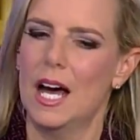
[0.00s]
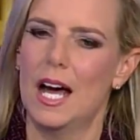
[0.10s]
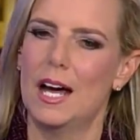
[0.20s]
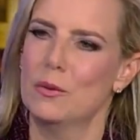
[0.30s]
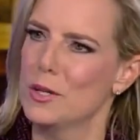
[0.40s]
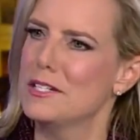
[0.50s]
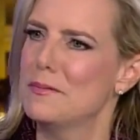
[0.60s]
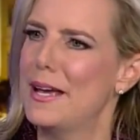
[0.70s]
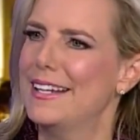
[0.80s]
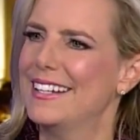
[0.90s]
Uh, we
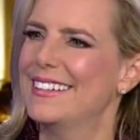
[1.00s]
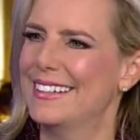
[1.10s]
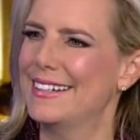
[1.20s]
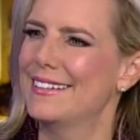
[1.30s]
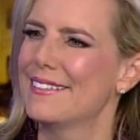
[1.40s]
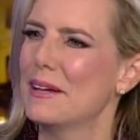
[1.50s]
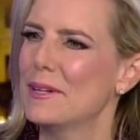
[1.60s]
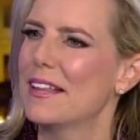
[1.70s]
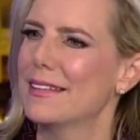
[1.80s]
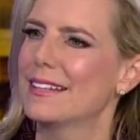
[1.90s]
debate it. Uh, I
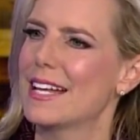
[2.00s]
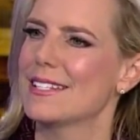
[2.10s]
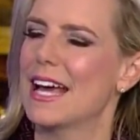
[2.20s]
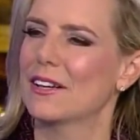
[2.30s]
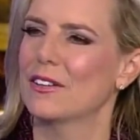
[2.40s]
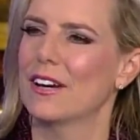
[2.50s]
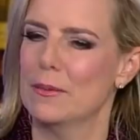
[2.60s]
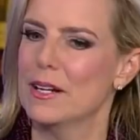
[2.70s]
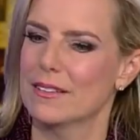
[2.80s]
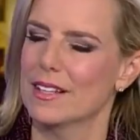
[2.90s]
mean, I think that's accurate.
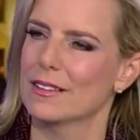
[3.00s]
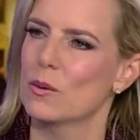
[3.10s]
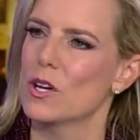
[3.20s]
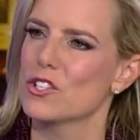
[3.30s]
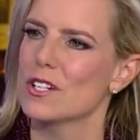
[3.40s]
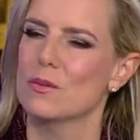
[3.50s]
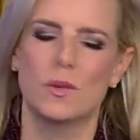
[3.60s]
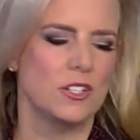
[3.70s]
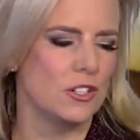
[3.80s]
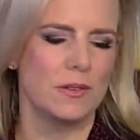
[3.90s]
I mean, so we don't question know. It,
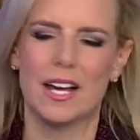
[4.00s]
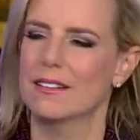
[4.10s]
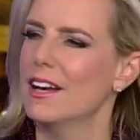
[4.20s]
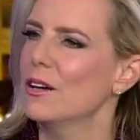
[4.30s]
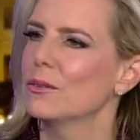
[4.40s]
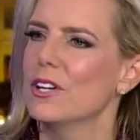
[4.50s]
we do not know.